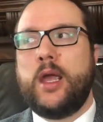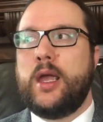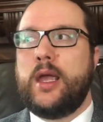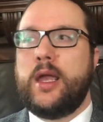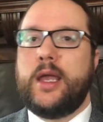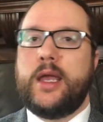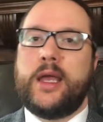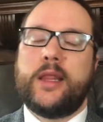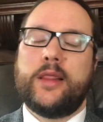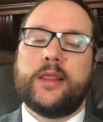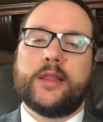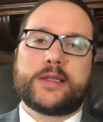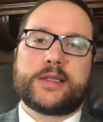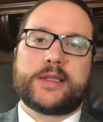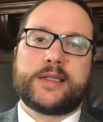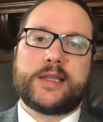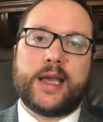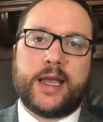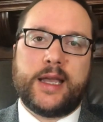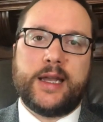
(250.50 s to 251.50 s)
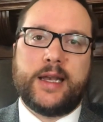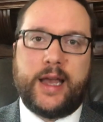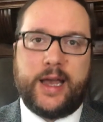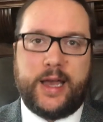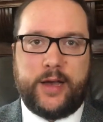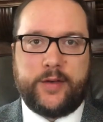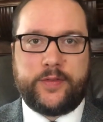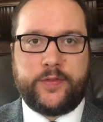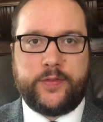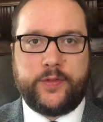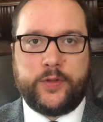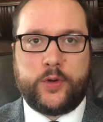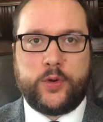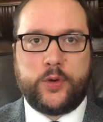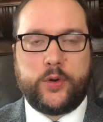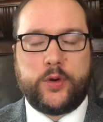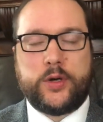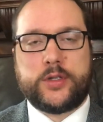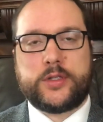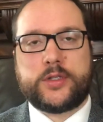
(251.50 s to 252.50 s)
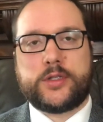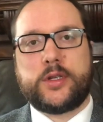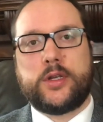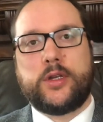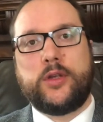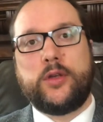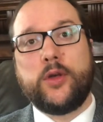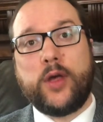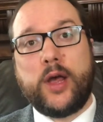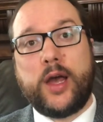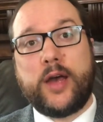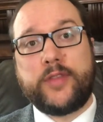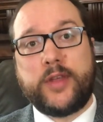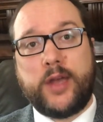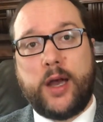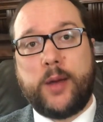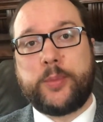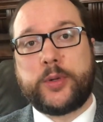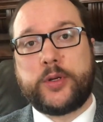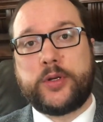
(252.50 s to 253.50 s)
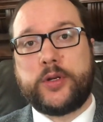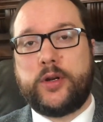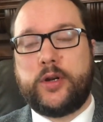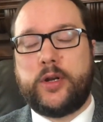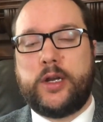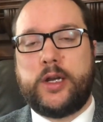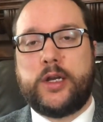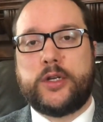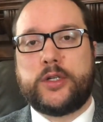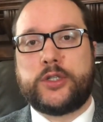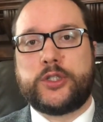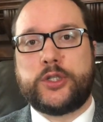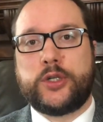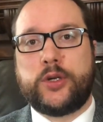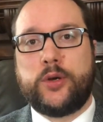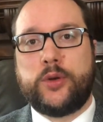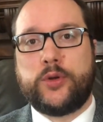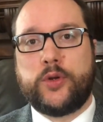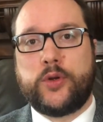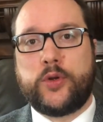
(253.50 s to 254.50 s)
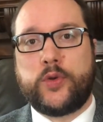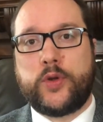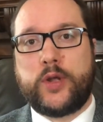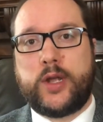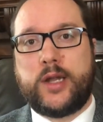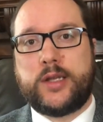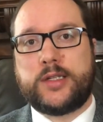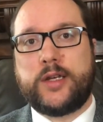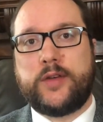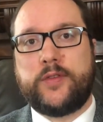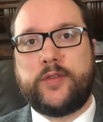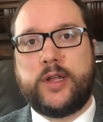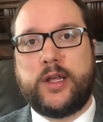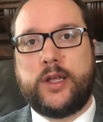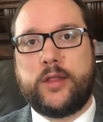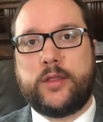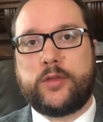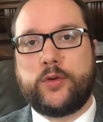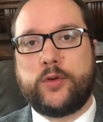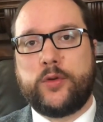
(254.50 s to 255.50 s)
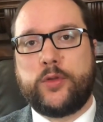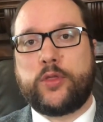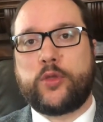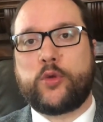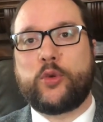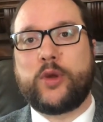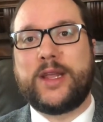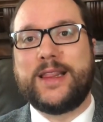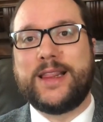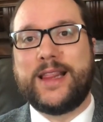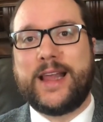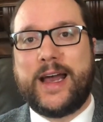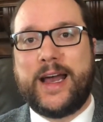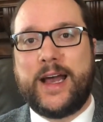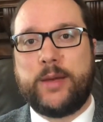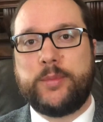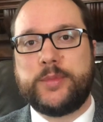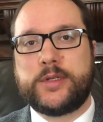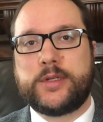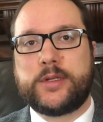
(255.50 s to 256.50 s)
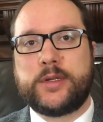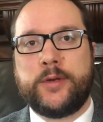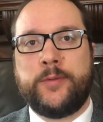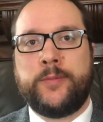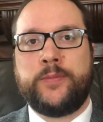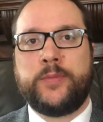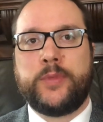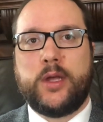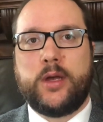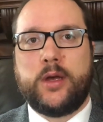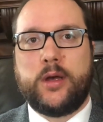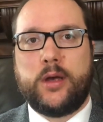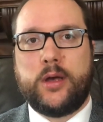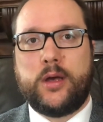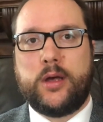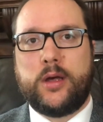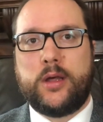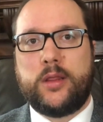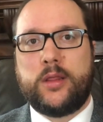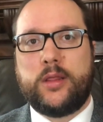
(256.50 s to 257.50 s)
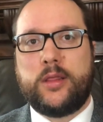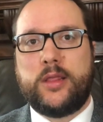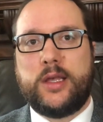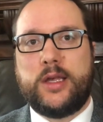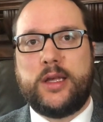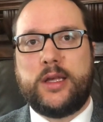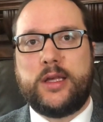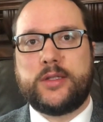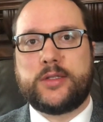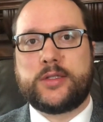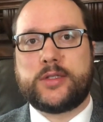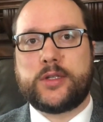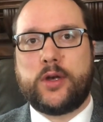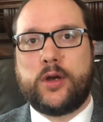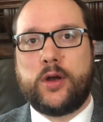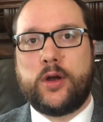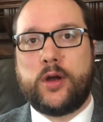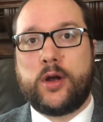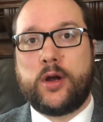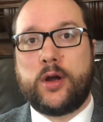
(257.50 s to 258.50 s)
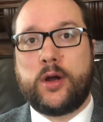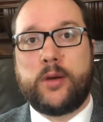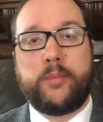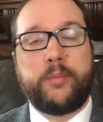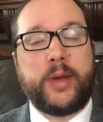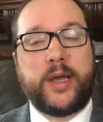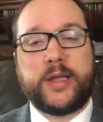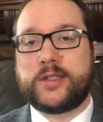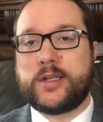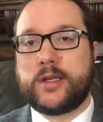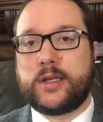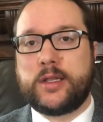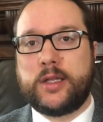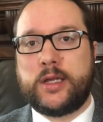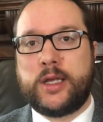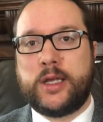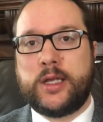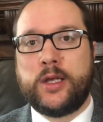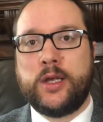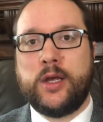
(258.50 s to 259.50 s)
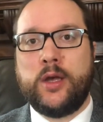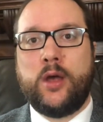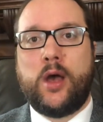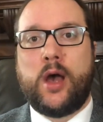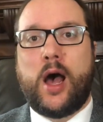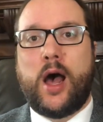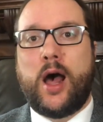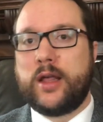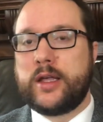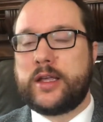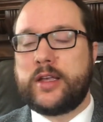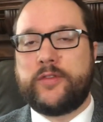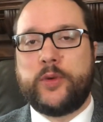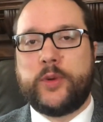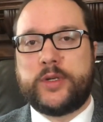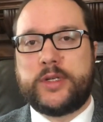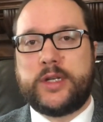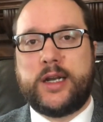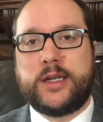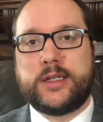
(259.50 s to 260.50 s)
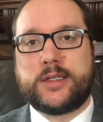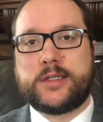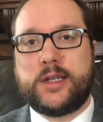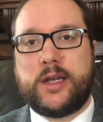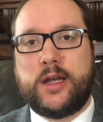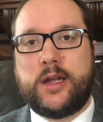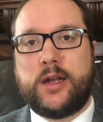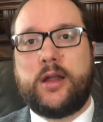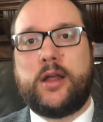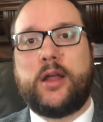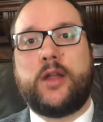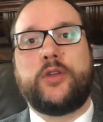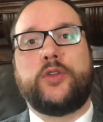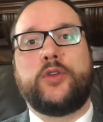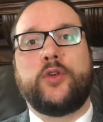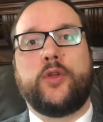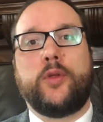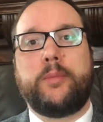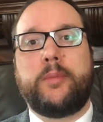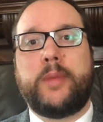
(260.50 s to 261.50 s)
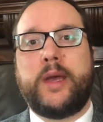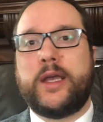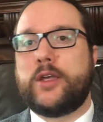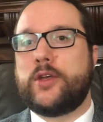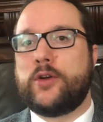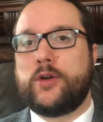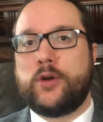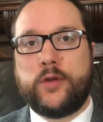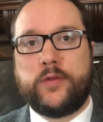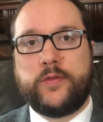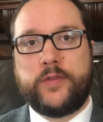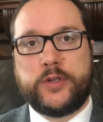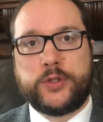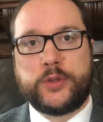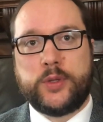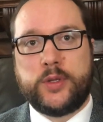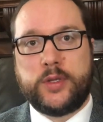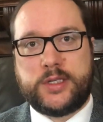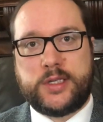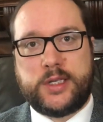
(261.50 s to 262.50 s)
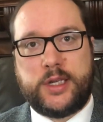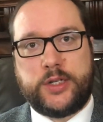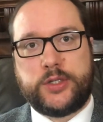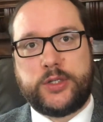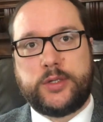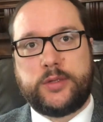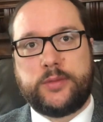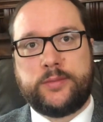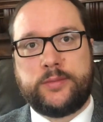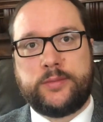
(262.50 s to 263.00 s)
In the second half of the course, you'll have the opportunity to show your creativity through 3 labs. These are basically, I'll give you a data set and you'll make your own visualization.